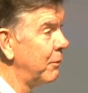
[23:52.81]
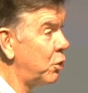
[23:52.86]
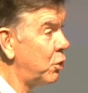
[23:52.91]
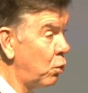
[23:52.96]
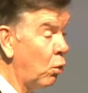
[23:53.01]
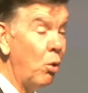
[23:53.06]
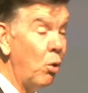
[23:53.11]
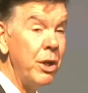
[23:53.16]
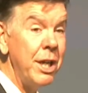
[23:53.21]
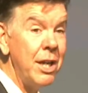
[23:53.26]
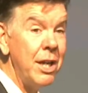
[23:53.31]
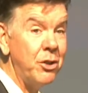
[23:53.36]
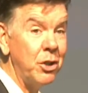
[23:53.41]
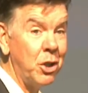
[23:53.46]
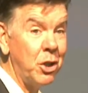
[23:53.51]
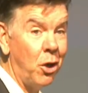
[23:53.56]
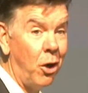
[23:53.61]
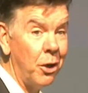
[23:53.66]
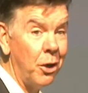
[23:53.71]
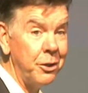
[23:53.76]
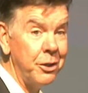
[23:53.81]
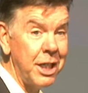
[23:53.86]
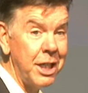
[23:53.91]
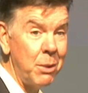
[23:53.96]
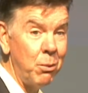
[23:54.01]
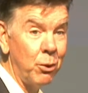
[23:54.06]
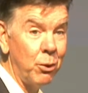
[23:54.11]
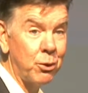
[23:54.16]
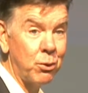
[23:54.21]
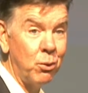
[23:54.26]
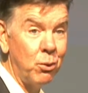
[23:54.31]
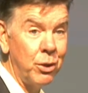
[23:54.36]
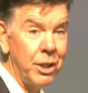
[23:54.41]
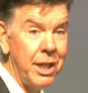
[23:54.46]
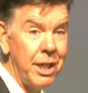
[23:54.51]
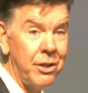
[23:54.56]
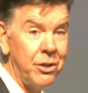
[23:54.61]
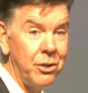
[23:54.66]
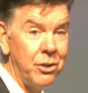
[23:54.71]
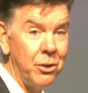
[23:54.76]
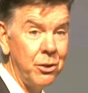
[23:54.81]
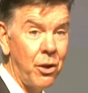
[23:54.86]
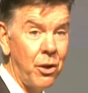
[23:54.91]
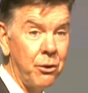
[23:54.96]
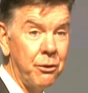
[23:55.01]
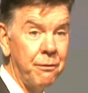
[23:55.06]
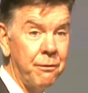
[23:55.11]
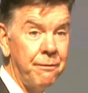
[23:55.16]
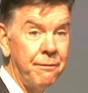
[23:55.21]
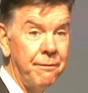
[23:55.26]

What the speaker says: Draw near to God and he will draw near to you.